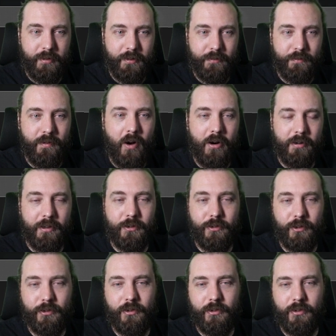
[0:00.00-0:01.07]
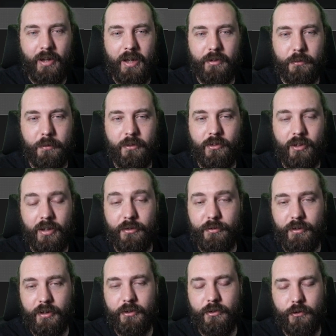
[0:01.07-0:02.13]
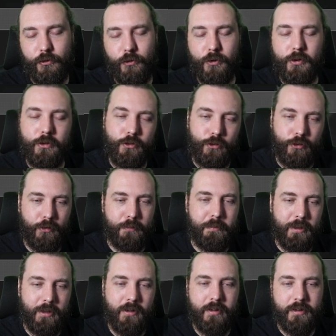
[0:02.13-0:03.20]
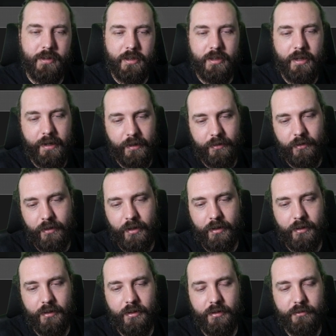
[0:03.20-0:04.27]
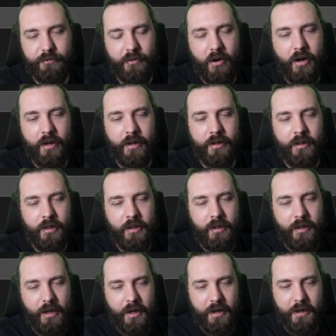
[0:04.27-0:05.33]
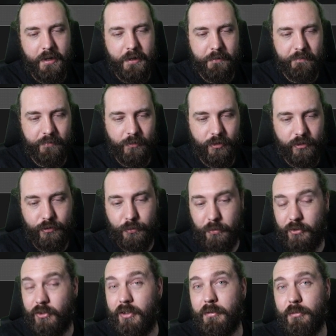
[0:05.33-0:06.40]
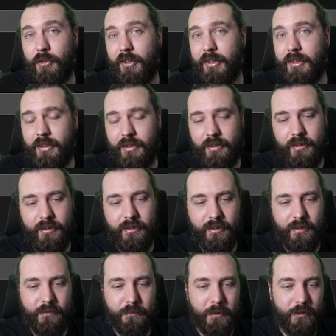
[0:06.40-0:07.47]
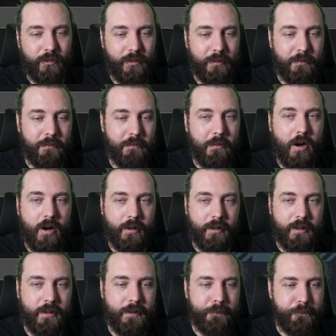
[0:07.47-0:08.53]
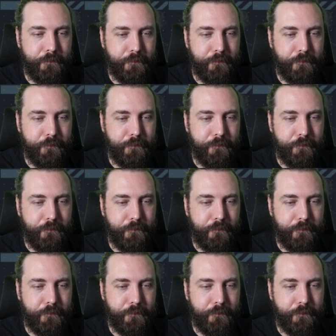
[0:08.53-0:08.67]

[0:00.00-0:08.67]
firing assistance enhancements against frigates destroyers should be on the Hexadecker fire. So this one seems like they've missed a mark here.